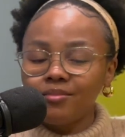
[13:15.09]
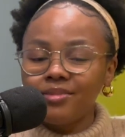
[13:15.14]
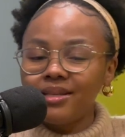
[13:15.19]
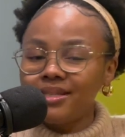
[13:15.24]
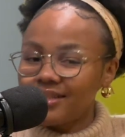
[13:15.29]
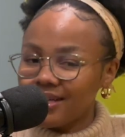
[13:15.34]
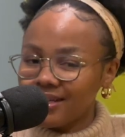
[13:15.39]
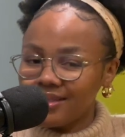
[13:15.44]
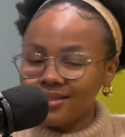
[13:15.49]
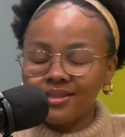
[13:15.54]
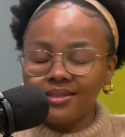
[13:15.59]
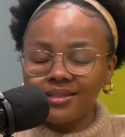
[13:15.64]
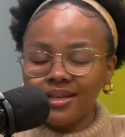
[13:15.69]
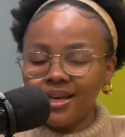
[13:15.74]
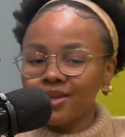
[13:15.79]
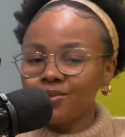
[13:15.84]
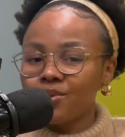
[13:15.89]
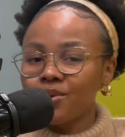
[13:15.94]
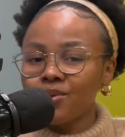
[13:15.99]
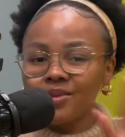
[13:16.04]
Please
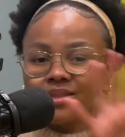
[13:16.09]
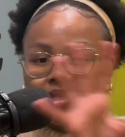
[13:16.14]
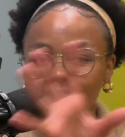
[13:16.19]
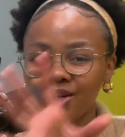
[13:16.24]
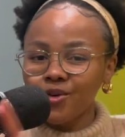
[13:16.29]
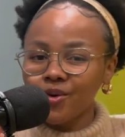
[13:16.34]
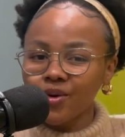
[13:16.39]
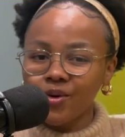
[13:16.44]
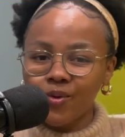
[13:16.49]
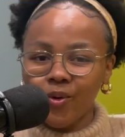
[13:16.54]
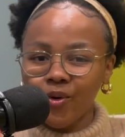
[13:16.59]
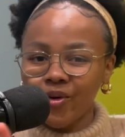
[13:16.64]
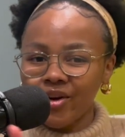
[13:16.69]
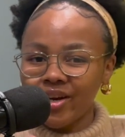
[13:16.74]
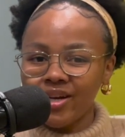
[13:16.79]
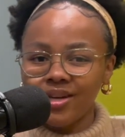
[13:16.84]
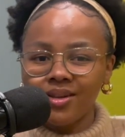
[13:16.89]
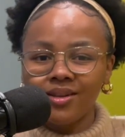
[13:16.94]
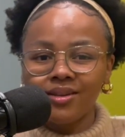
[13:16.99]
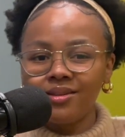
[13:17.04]
understand when we say
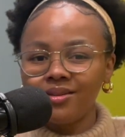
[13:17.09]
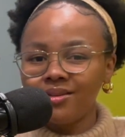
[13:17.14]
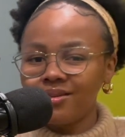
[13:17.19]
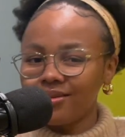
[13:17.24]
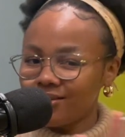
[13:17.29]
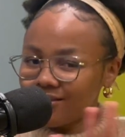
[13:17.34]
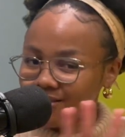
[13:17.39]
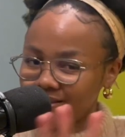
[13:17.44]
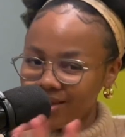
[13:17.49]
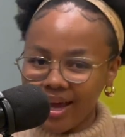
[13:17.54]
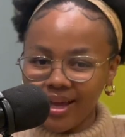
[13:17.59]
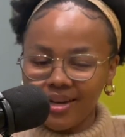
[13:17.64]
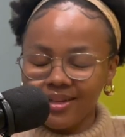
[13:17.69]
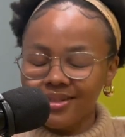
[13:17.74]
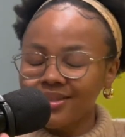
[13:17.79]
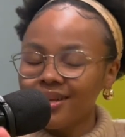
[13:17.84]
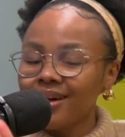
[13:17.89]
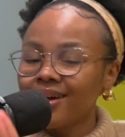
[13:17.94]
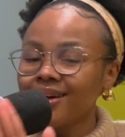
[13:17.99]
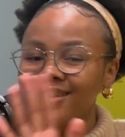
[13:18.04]
Gregorian
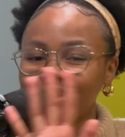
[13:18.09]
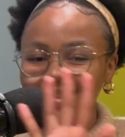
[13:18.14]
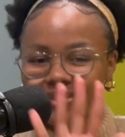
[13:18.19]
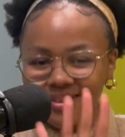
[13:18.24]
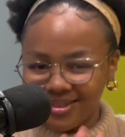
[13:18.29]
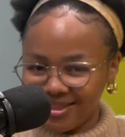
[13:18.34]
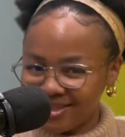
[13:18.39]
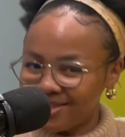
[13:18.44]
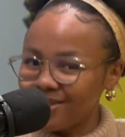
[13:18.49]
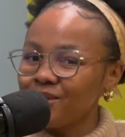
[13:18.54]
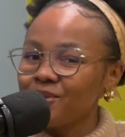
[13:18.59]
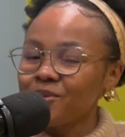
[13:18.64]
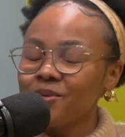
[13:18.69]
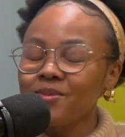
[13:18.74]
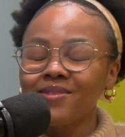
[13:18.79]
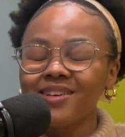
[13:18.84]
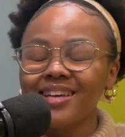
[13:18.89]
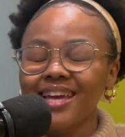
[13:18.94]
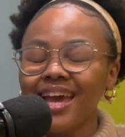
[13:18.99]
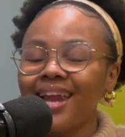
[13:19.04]
calendar, it's the
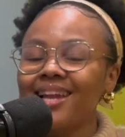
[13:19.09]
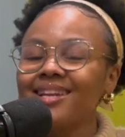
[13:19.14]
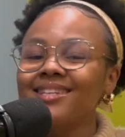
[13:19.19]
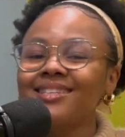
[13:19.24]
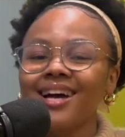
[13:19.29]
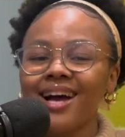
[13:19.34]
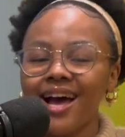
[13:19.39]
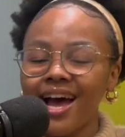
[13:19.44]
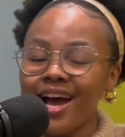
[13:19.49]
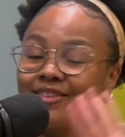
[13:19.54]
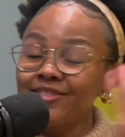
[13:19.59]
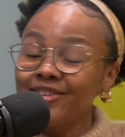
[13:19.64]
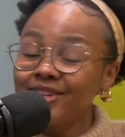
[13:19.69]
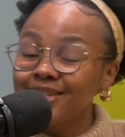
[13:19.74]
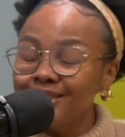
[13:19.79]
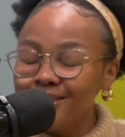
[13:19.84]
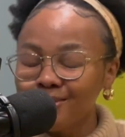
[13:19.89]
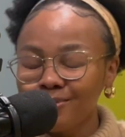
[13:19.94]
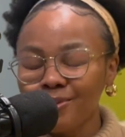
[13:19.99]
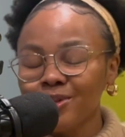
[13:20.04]
normal calendar.
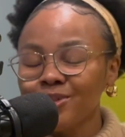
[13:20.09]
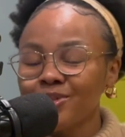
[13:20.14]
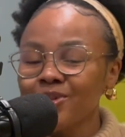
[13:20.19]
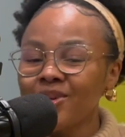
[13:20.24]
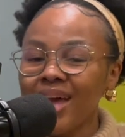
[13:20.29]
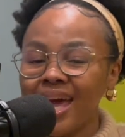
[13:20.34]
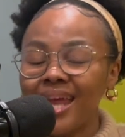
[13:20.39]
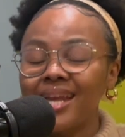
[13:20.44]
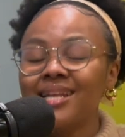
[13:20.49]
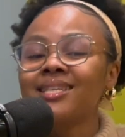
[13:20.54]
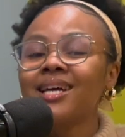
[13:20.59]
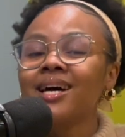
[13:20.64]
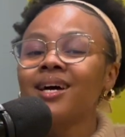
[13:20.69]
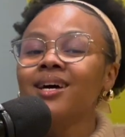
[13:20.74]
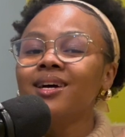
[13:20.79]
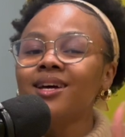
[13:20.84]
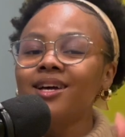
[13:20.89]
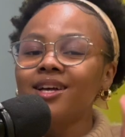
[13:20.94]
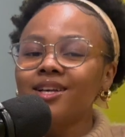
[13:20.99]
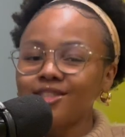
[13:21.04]
African spiritual calendar
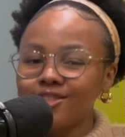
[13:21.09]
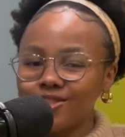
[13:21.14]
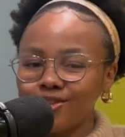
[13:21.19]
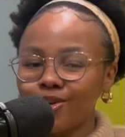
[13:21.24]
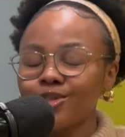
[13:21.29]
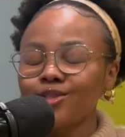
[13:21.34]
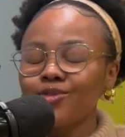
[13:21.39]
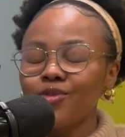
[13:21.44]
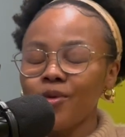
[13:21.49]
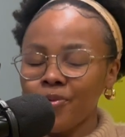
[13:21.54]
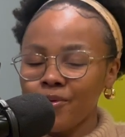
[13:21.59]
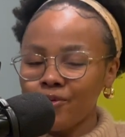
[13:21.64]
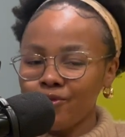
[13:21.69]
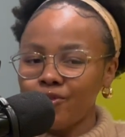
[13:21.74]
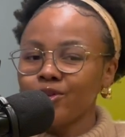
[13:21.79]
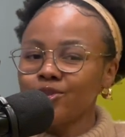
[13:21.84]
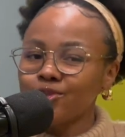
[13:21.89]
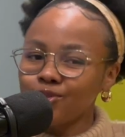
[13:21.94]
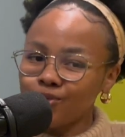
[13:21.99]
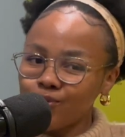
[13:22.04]
starts from the
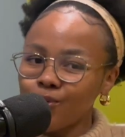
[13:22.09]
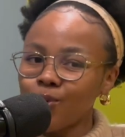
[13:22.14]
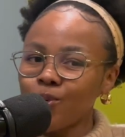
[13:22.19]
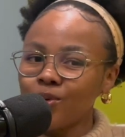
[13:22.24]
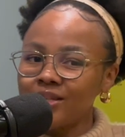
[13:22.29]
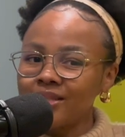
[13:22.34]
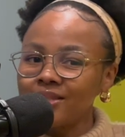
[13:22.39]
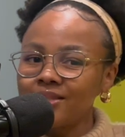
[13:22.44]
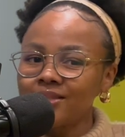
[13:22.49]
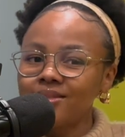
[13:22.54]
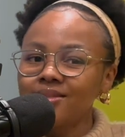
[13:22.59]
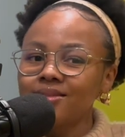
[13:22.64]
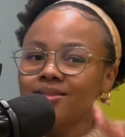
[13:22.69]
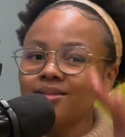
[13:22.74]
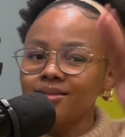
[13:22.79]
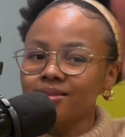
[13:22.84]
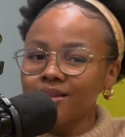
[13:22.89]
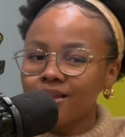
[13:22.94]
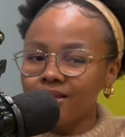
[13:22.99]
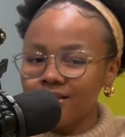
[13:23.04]
1st of August
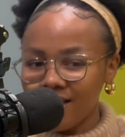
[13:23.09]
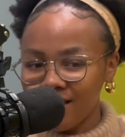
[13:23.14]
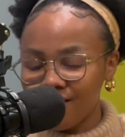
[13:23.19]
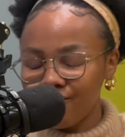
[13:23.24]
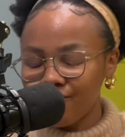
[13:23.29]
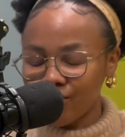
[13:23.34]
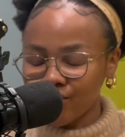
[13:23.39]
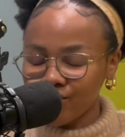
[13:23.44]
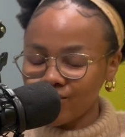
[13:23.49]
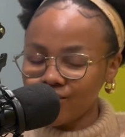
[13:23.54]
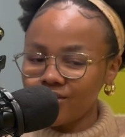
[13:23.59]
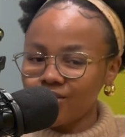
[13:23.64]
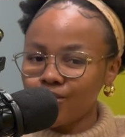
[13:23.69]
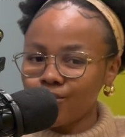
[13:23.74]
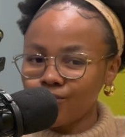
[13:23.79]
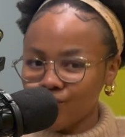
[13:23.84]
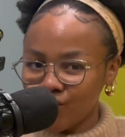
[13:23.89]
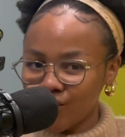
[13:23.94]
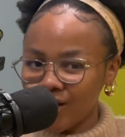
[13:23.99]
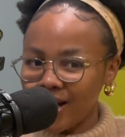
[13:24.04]
till the 31st
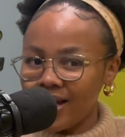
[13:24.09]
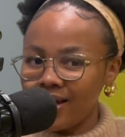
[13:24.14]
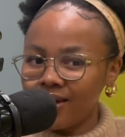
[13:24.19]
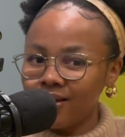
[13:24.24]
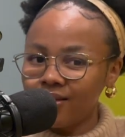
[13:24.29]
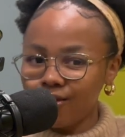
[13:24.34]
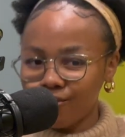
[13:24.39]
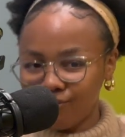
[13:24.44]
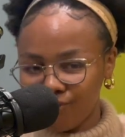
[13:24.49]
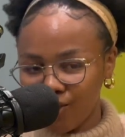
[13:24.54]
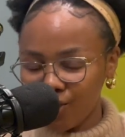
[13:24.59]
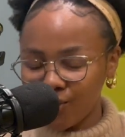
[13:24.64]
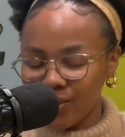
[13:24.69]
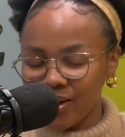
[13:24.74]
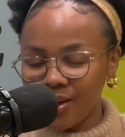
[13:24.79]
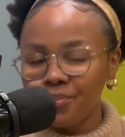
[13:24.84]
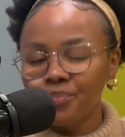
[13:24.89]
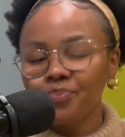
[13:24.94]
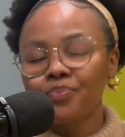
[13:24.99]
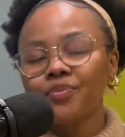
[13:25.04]
of July the
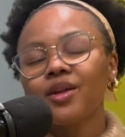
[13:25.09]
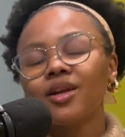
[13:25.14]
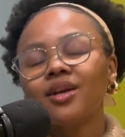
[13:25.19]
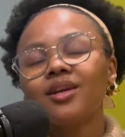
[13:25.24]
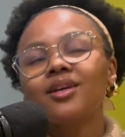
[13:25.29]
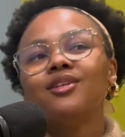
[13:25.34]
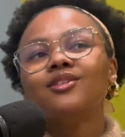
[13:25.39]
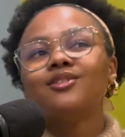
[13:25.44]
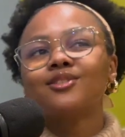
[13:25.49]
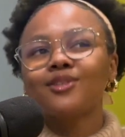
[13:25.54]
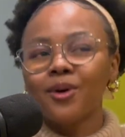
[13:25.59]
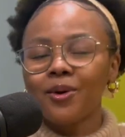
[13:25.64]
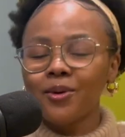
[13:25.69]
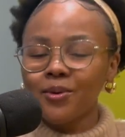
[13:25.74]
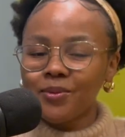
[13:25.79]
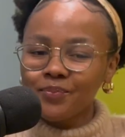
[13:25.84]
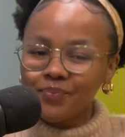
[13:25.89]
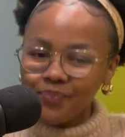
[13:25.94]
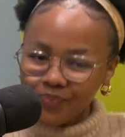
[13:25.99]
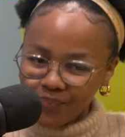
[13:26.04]
following.
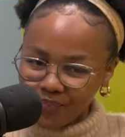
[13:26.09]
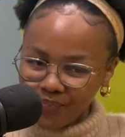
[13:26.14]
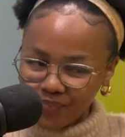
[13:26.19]
So